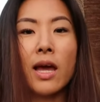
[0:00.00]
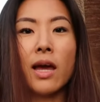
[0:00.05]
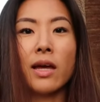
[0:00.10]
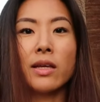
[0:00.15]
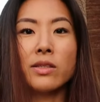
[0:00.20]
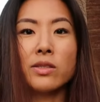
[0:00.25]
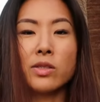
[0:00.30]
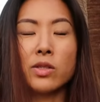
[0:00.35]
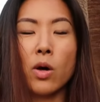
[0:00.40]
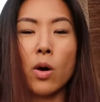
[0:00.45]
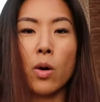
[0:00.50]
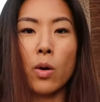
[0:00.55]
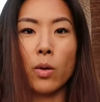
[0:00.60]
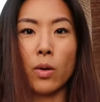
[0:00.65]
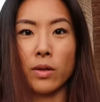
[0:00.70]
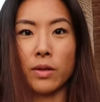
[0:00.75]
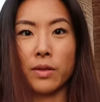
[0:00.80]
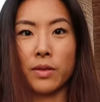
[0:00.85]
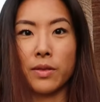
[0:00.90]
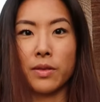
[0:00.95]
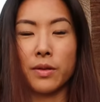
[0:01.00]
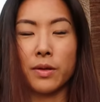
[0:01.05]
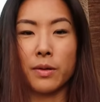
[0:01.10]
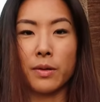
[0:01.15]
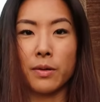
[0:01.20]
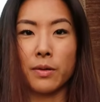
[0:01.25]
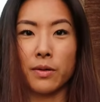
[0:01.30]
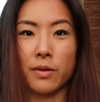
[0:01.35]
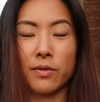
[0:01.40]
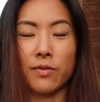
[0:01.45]
And so
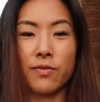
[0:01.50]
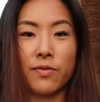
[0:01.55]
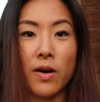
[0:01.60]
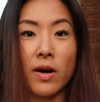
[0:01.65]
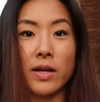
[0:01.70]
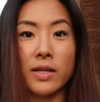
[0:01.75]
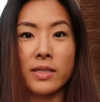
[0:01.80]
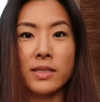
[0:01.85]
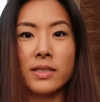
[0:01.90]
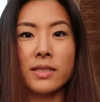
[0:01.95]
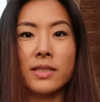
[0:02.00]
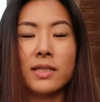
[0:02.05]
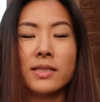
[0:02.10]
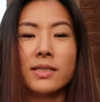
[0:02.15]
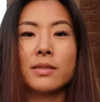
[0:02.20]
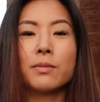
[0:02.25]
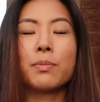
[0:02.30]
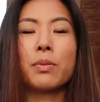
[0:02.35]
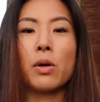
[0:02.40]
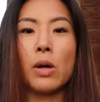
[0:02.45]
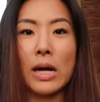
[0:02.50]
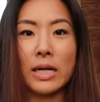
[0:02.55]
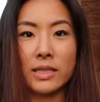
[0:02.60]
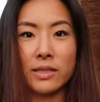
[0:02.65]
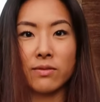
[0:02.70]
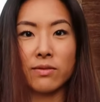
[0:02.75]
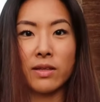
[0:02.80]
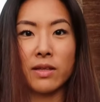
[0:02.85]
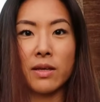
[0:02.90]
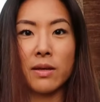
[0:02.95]
the fund needs to
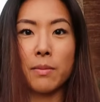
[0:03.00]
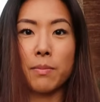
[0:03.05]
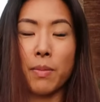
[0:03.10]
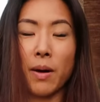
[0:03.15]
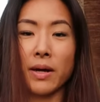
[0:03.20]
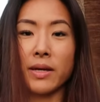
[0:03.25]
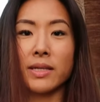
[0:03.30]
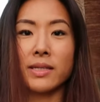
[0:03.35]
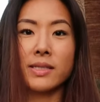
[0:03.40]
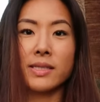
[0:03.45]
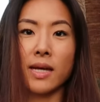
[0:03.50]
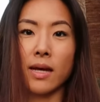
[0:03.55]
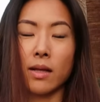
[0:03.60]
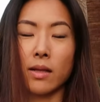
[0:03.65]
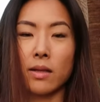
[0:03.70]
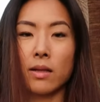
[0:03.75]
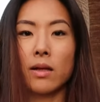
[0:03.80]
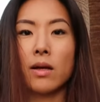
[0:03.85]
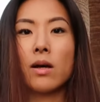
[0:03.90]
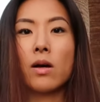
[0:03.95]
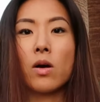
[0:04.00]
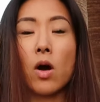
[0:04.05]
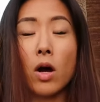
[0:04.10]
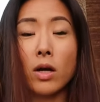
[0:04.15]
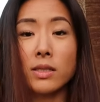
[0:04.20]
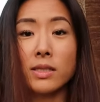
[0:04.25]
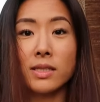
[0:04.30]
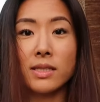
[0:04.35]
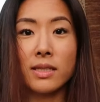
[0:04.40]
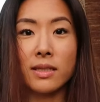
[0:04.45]
proactively buy and sell
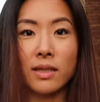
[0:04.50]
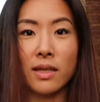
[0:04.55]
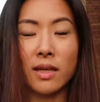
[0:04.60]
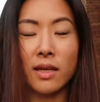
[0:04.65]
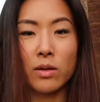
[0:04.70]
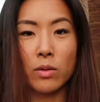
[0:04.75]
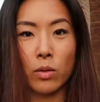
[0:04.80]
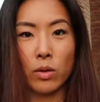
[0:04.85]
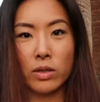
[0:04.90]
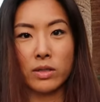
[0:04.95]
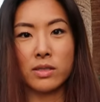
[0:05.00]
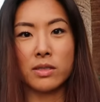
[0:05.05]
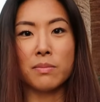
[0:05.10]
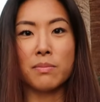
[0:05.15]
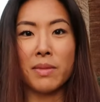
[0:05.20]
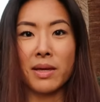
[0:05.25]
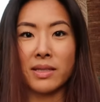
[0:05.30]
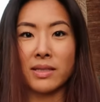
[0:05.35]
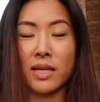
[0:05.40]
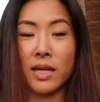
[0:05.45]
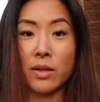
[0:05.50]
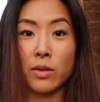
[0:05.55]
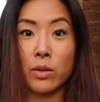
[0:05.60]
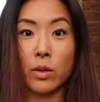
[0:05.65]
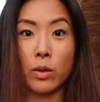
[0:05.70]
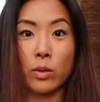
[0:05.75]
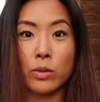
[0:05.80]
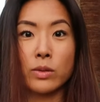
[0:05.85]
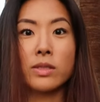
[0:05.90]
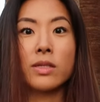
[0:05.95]
constantly in order to maintain
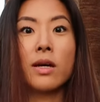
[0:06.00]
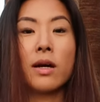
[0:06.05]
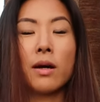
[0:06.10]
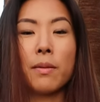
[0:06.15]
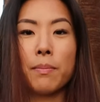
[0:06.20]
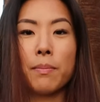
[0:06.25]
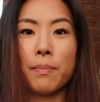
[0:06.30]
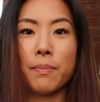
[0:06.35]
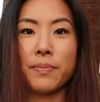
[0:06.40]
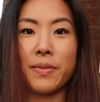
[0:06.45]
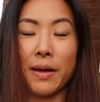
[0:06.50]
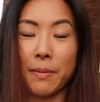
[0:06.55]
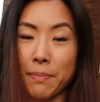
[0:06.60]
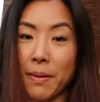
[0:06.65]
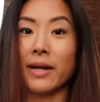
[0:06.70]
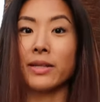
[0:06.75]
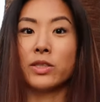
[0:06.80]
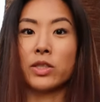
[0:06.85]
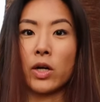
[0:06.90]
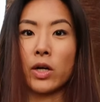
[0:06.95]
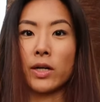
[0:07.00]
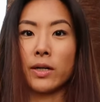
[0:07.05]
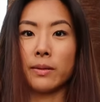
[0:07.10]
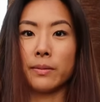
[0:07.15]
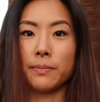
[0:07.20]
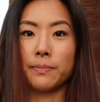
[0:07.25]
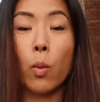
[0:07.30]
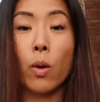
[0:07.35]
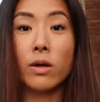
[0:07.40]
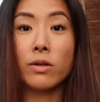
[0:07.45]
those that pie chart.
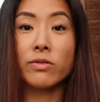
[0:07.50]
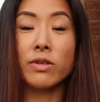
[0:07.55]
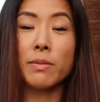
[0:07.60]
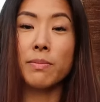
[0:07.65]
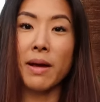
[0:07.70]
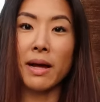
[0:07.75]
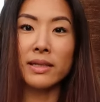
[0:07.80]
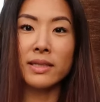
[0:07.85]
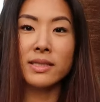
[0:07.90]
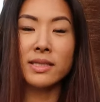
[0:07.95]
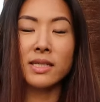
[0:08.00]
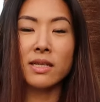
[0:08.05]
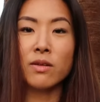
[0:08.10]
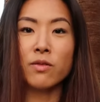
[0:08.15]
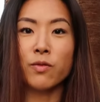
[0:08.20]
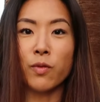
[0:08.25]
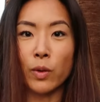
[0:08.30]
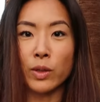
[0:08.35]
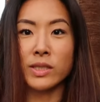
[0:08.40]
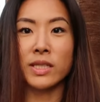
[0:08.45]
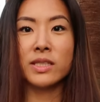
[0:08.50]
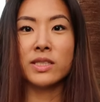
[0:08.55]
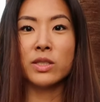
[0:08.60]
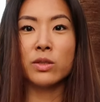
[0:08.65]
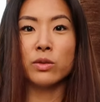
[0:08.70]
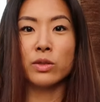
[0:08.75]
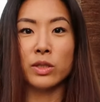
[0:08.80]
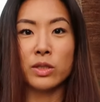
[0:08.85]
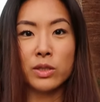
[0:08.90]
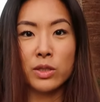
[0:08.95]
What rebalancing forces
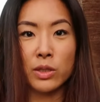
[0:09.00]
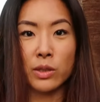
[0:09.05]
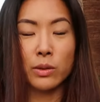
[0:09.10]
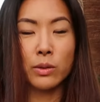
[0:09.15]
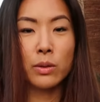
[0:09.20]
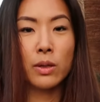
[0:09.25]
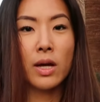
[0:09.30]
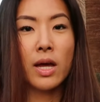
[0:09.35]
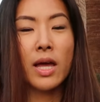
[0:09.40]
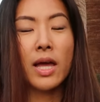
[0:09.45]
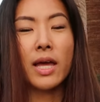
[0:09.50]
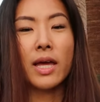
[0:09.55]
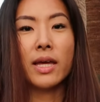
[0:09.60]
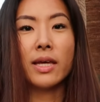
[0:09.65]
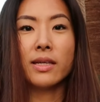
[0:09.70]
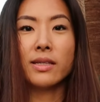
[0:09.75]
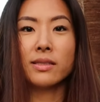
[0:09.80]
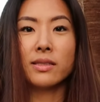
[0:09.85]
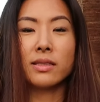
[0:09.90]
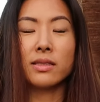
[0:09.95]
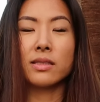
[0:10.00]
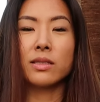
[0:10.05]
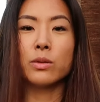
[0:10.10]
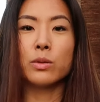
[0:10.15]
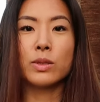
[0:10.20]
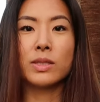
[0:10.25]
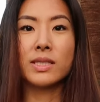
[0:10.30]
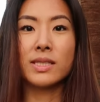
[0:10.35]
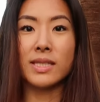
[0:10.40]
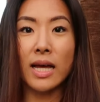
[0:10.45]
you to do is
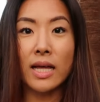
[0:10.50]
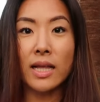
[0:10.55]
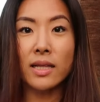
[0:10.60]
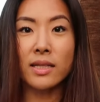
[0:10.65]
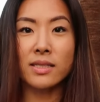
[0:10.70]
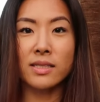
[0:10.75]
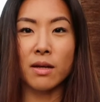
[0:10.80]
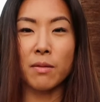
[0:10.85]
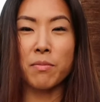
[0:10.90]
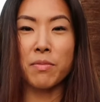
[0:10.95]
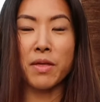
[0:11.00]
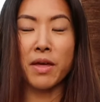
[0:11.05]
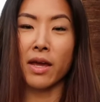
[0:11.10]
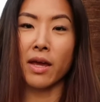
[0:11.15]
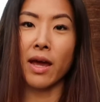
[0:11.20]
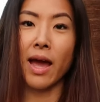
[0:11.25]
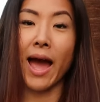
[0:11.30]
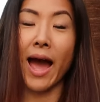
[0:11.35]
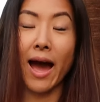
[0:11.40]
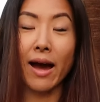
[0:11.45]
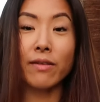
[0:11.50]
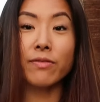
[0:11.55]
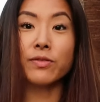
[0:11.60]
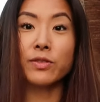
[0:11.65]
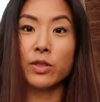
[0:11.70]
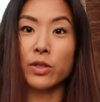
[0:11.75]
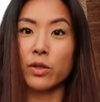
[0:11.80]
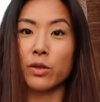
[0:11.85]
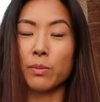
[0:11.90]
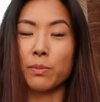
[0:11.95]
to sell something
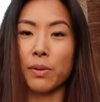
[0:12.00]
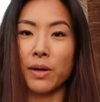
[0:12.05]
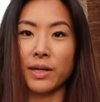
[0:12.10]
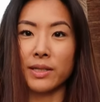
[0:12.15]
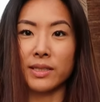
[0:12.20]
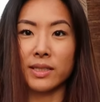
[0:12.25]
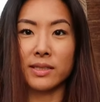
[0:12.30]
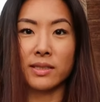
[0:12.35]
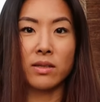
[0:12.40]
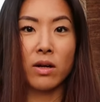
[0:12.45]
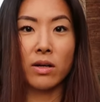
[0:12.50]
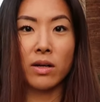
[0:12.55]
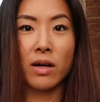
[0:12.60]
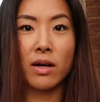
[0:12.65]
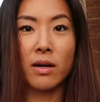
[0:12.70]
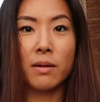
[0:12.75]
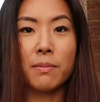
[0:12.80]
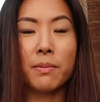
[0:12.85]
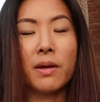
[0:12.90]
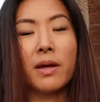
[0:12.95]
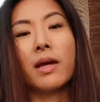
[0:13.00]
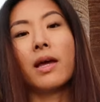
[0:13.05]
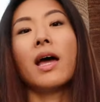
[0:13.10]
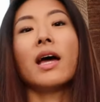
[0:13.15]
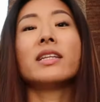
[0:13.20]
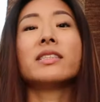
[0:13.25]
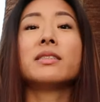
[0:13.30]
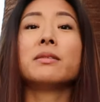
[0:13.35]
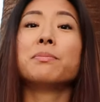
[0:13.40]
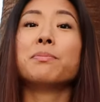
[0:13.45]
after the price has gone up
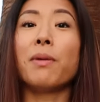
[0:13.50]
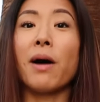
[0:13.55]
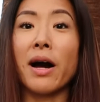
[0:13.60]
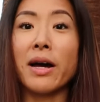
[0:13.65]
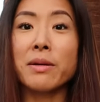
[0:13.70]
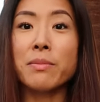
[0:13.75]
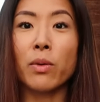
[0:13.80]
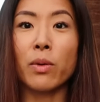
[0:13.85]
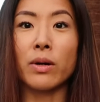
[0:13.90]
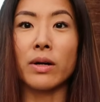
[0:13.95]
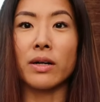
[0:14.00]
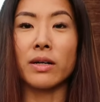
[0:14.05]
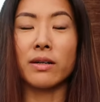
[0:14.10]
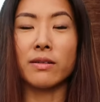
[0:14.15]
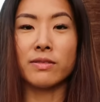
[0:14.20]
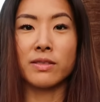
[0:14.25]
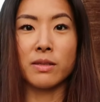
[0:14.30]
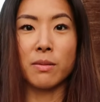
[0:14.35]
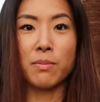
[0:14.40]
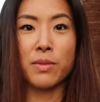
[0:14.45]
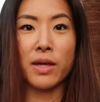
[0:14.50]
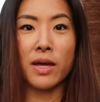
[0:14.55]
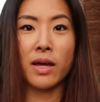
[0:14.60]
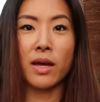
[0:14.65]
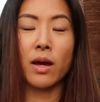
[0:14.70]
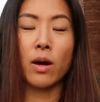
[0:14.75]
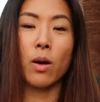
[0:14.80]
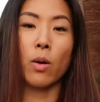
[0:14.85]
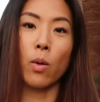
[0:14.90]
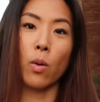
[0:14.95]
and to buy more of
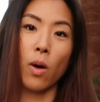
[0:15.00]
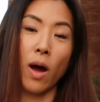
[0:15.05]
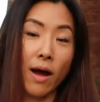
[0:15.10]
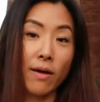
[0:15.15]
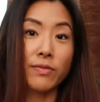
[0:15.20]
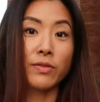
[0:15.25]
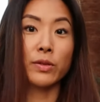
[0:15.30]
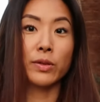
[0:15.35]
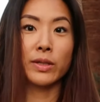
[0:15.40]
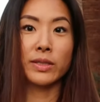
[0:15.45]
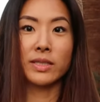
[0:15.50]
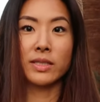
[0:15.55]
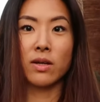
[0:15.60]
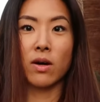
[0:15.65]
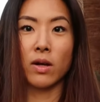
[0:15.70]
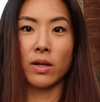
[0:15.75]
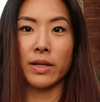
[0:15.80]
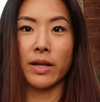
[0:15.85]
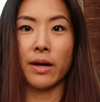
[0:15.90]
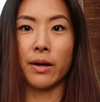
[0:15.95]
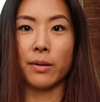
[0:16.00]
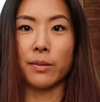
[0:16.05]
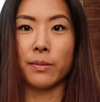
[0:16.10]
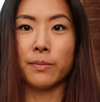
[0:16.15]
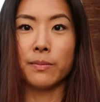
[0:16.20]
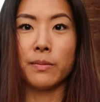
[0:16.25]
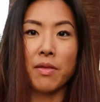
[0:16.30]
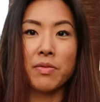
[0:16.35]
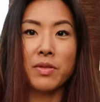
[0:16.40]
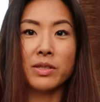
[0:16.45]
something after it's gone down.
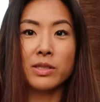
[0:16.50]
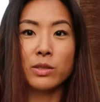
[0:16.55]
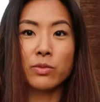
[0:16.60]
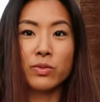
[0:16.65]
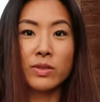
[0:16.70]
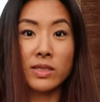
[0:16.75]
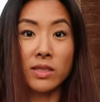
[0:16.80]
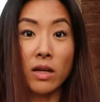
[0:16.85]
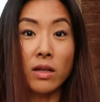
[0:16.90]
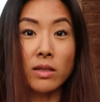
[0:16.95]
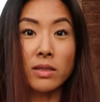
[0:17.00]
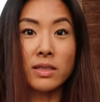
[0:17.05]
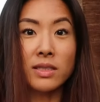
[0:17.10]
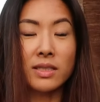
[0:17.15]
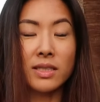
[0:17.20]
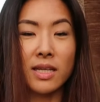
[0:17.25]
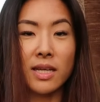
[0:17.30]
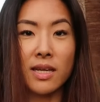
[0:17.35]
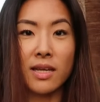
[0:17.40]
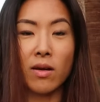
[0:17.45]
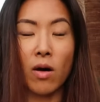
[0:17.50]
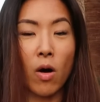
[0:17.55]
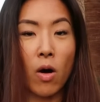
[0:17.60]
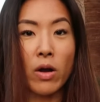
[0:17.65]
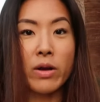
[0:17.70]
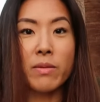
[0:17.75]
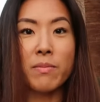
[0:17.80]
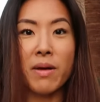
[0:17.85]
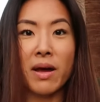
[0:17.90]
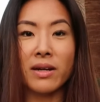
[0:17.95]
And this results in
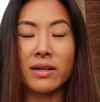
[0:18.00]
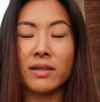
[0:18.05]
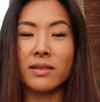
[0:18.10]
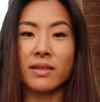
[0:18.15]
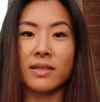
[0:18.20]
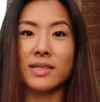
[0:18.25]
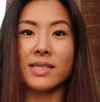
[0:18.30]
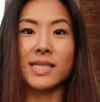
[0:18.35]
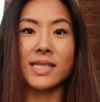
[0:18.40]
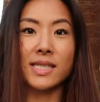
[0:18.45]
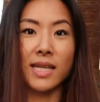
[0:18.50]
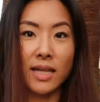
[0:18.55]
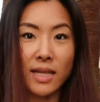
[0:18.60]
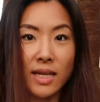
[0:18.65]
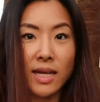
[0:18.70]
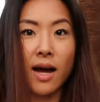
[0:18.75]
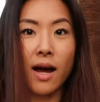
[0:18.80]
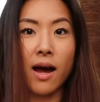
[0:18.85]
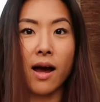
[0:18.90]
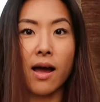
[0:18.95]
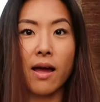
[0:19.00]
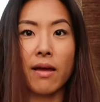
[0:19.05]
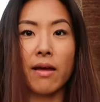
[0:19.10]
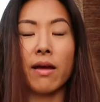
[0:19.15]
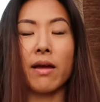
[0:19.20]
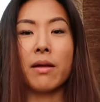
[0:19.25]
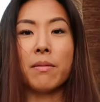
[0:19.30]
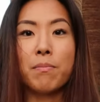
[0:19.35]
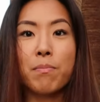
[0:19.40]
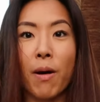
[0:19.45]
automatically selling high
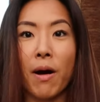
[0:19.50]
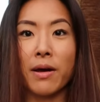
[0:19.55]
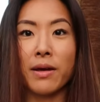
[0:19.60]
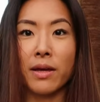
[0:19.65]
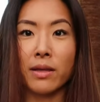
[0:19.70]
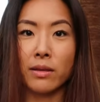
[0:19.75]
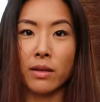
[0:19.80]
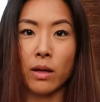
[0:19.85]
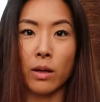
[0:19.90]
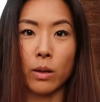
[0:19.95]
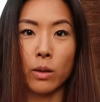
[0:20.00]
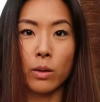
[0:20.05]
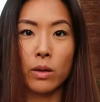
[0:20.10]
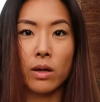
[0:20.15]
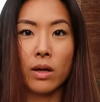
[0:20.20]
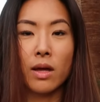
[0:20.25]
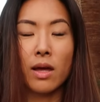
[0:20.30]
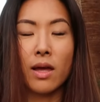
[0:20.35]
and buying low.